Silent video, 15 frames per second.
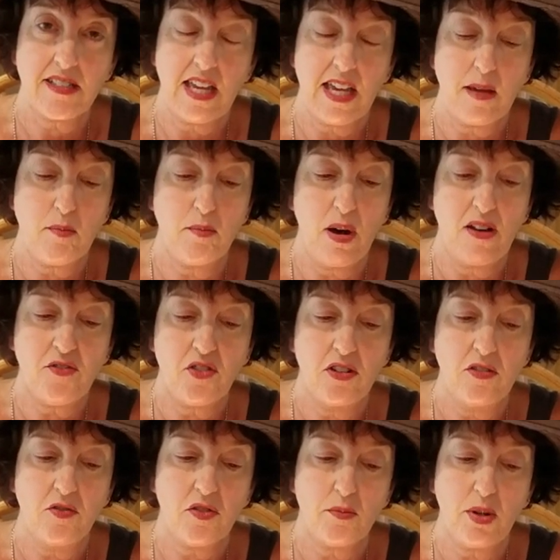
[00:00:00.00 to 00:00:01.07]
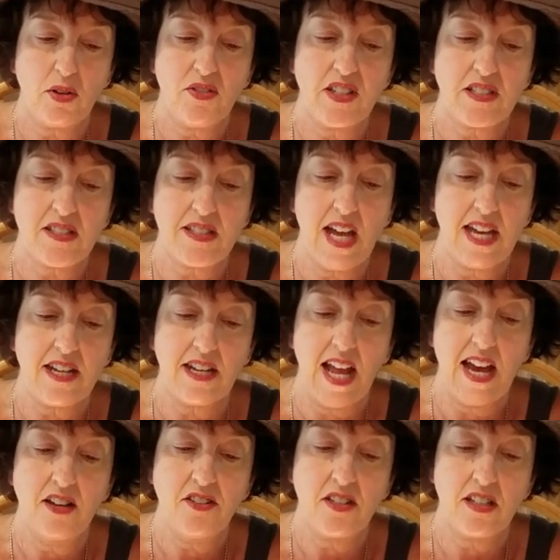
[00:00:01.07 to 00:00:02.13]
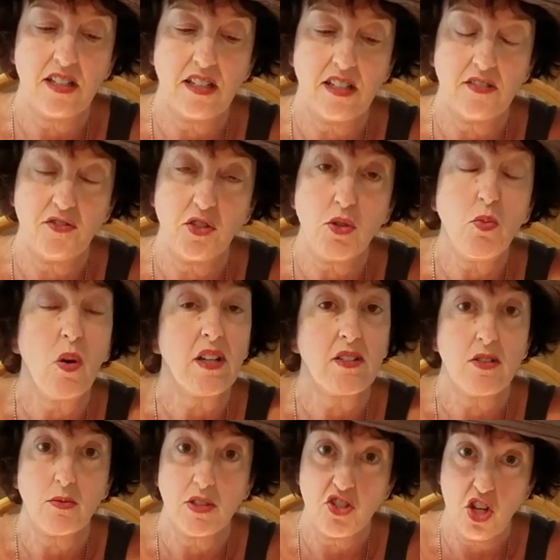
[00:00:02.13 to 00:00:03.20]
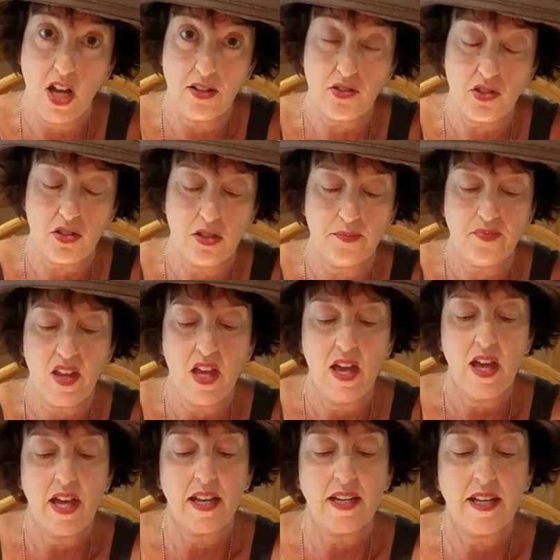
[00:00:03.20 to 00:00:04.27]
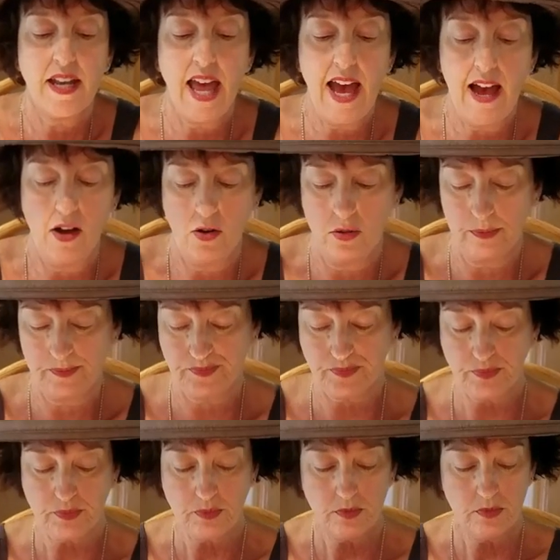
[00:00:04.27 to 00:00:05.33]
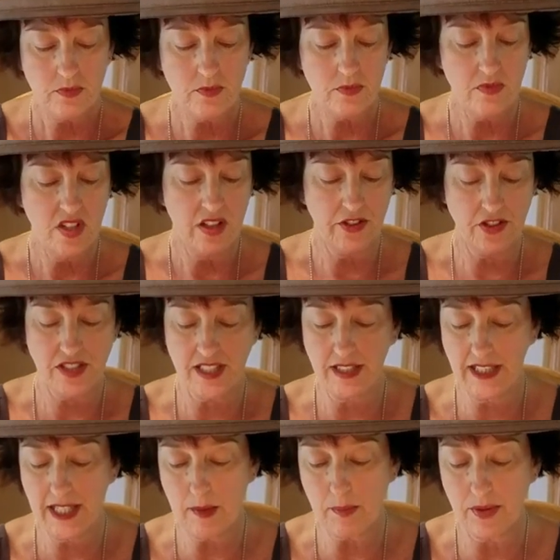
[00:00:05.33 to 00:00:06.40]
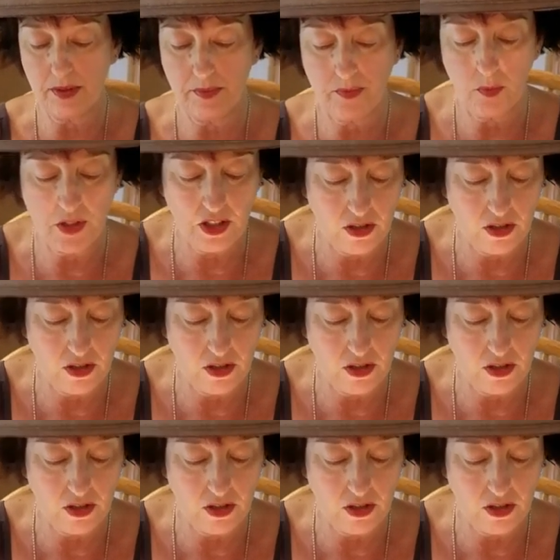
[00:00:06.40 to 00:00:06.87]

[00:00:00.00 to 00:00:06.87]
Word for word: a buffer for both inside and out if you want to adjust. Now, there's a lip. When you